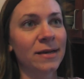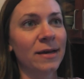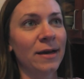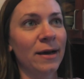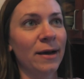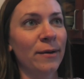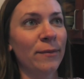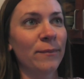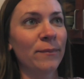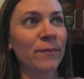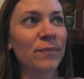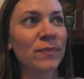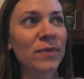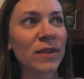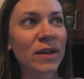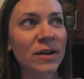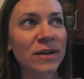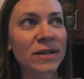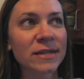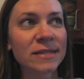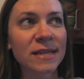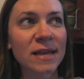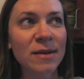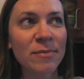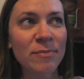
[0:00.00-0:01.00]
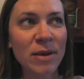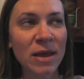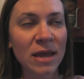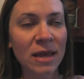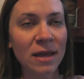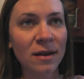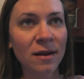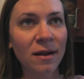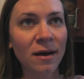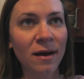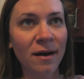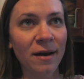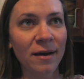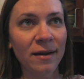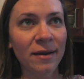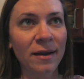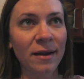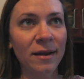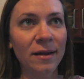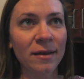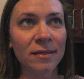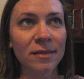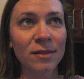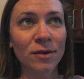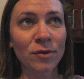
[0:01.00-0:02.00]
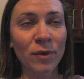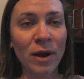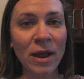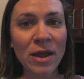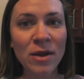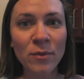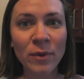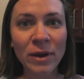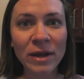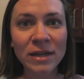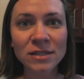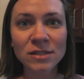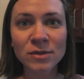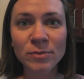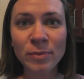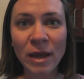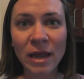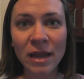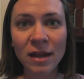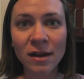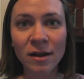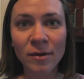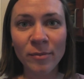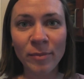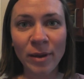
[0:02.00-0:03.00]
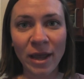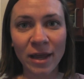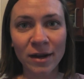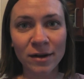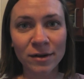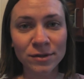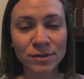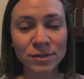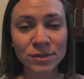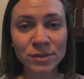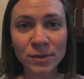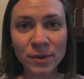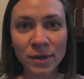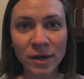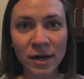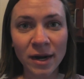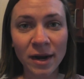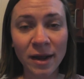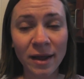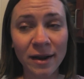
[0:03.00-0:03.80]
Um, there is a pin on the right way to paint a paneled door,